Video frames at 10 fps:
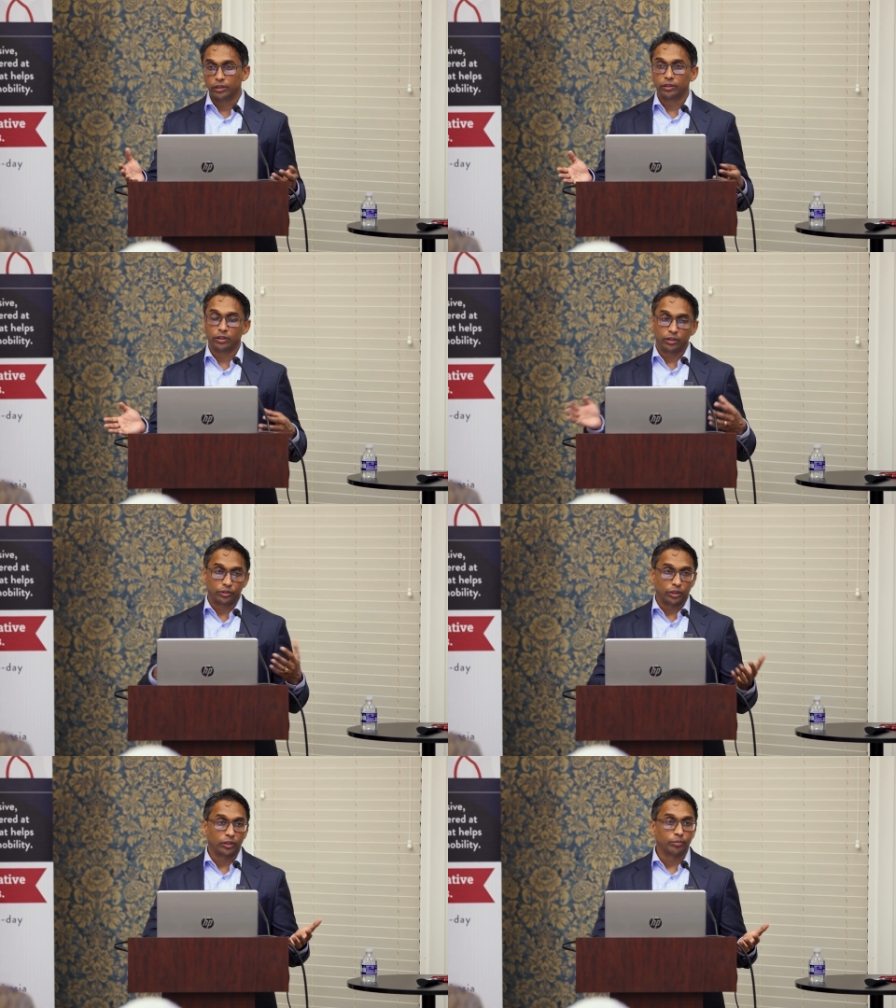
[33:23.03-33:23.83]
Then they'll
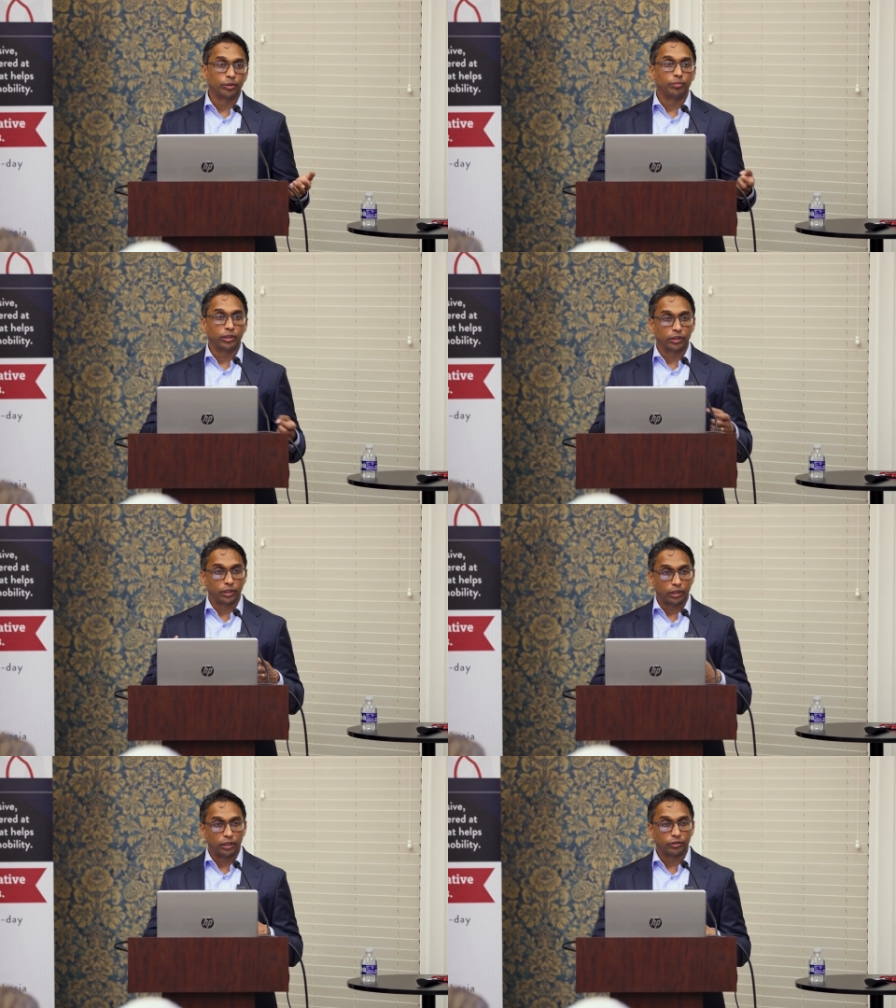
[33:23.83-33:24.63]
send them to me
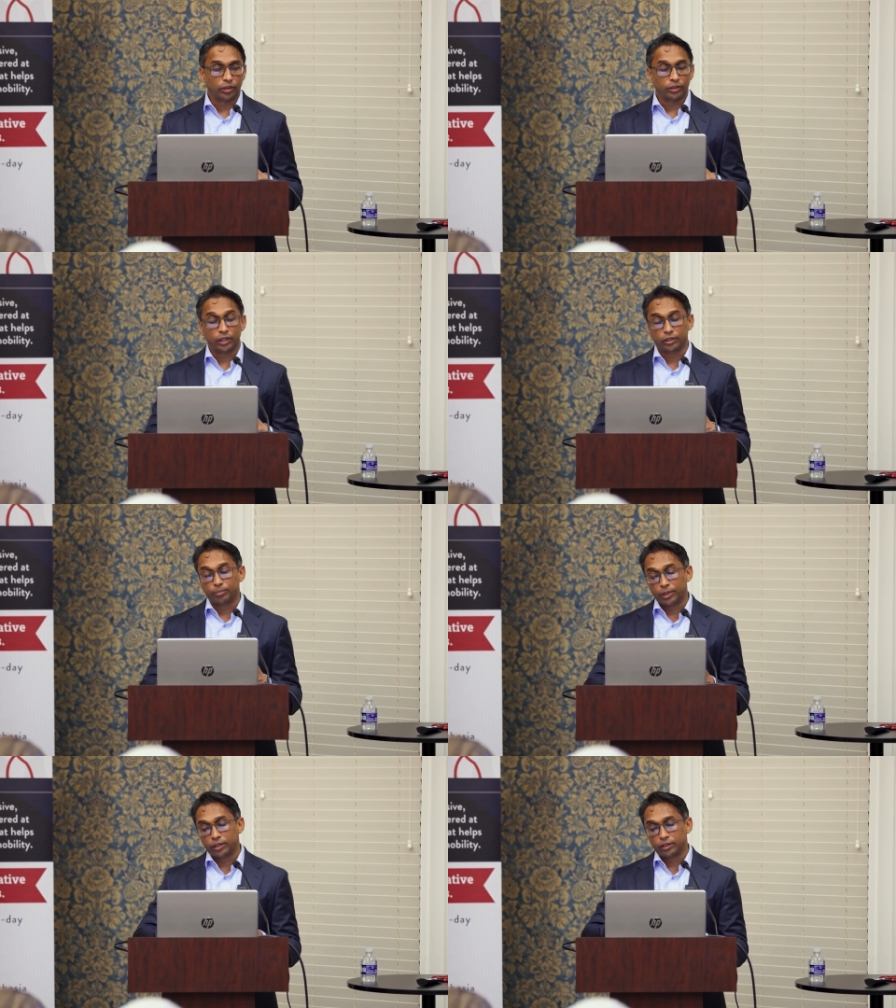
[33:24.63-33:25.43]
and I'll try to take the
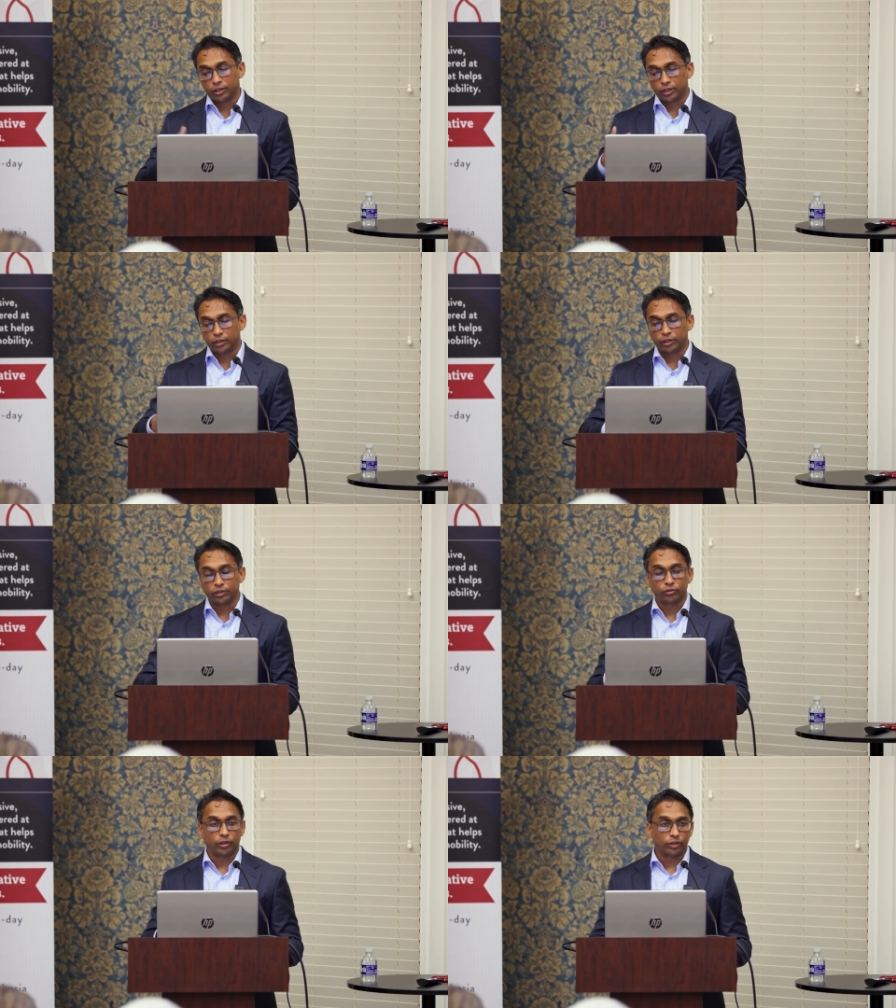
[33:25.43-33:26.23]
pain and then they
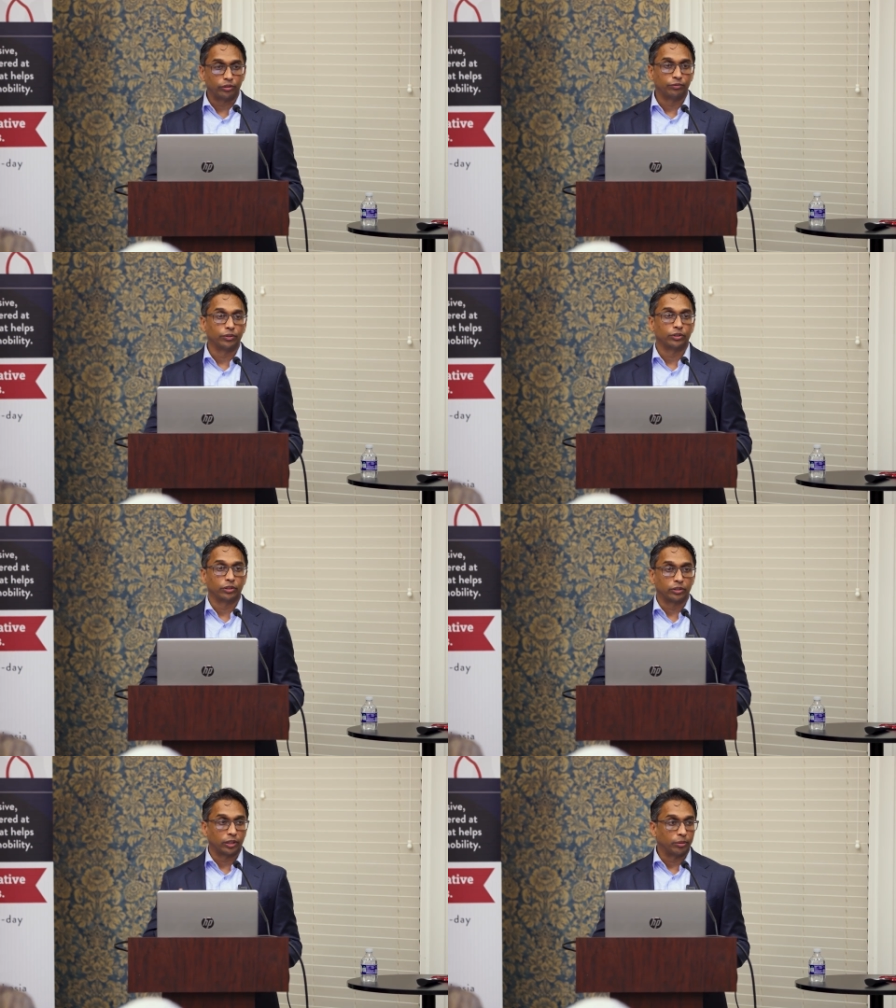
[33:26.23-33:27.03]
can try to do
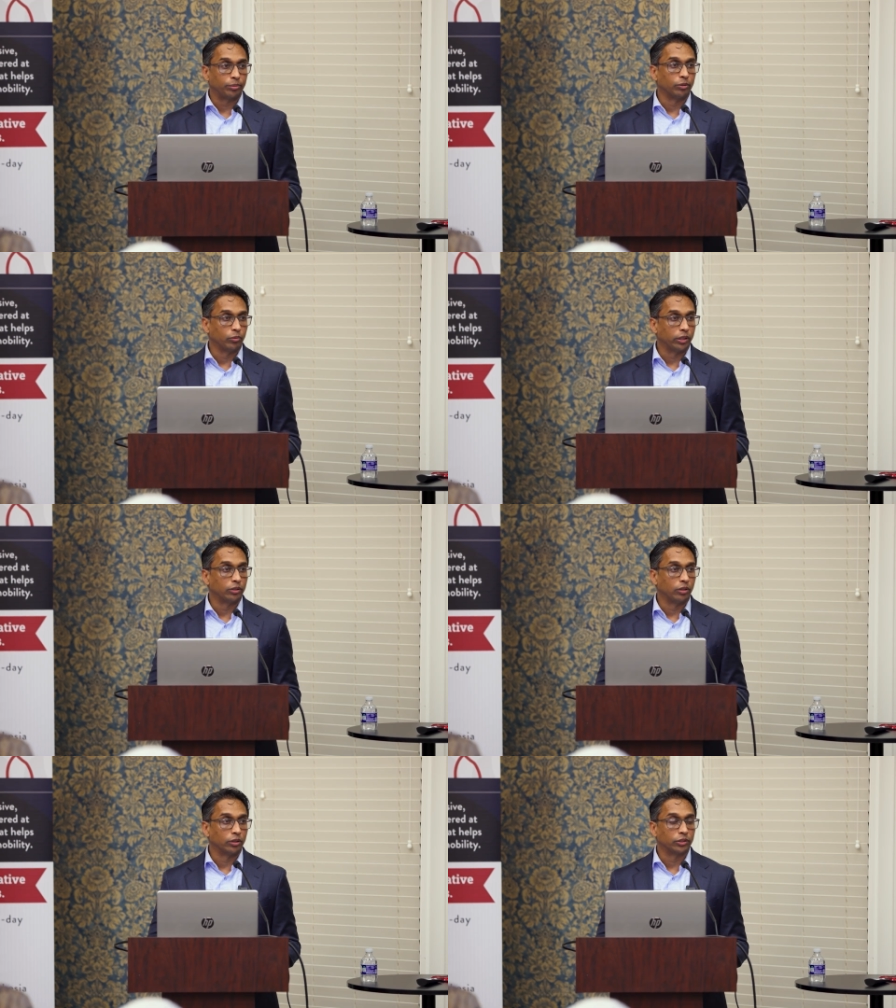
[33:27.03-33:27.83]
physical therapy and weight
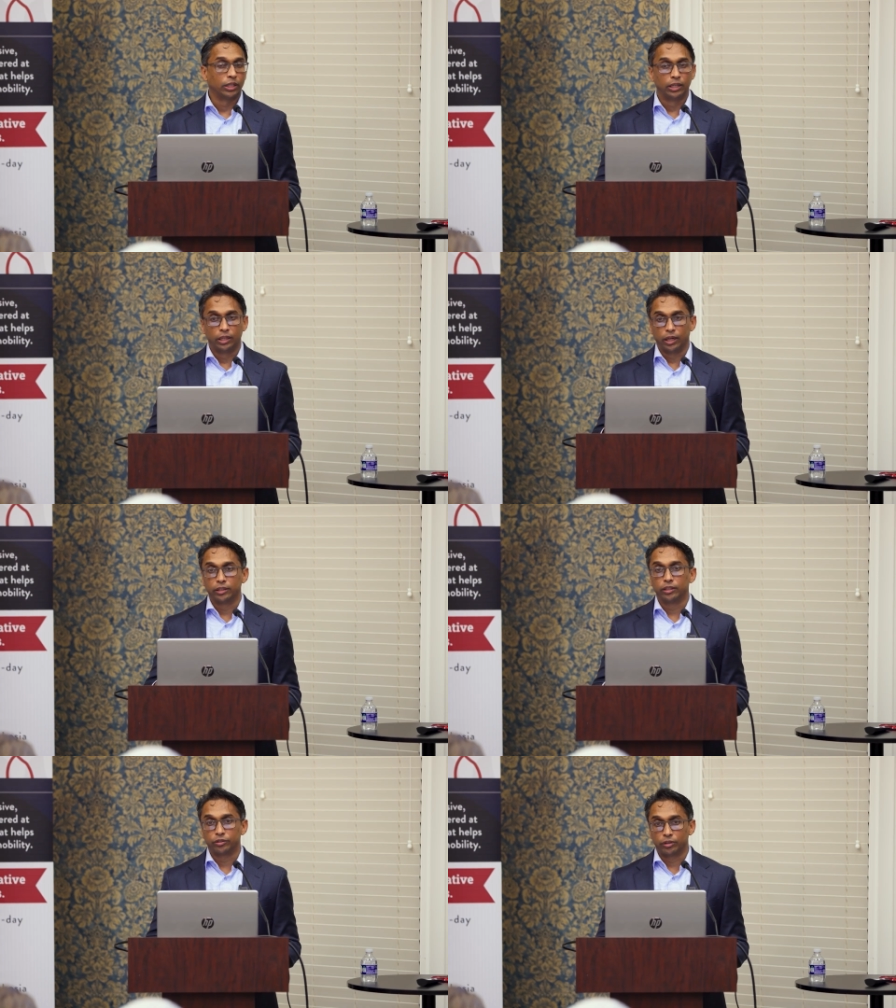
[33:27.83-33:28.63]
loss
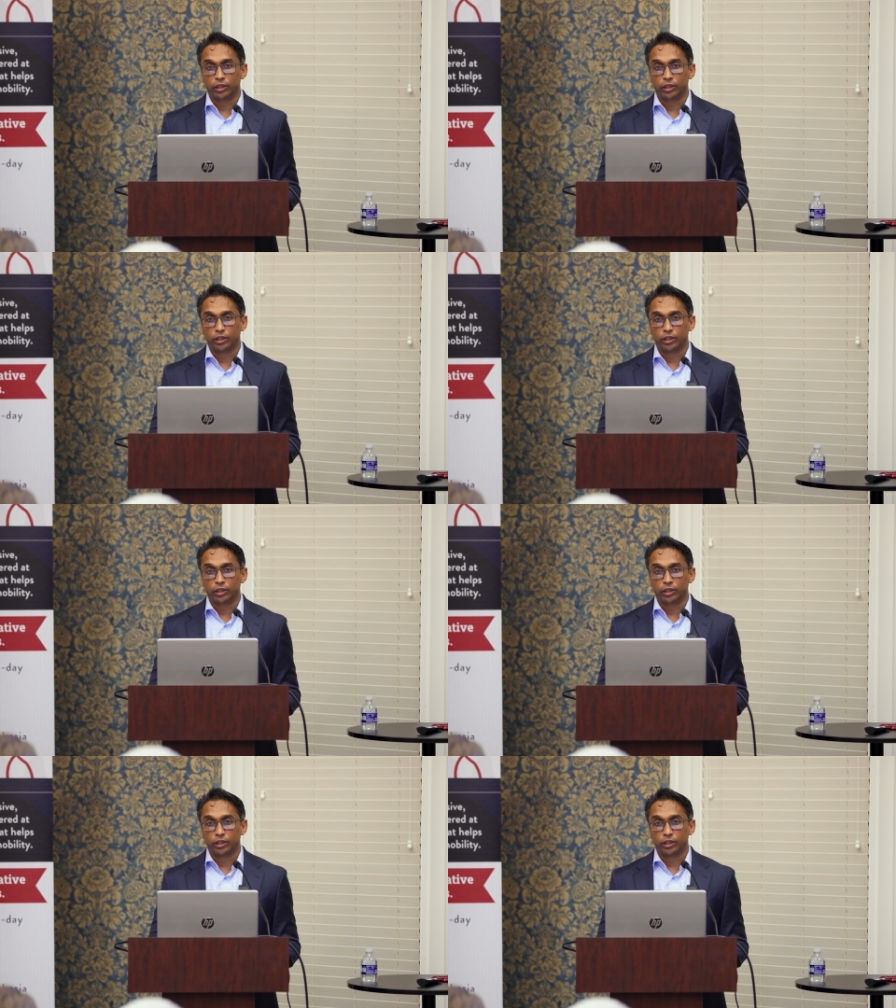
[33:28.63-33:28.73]
and then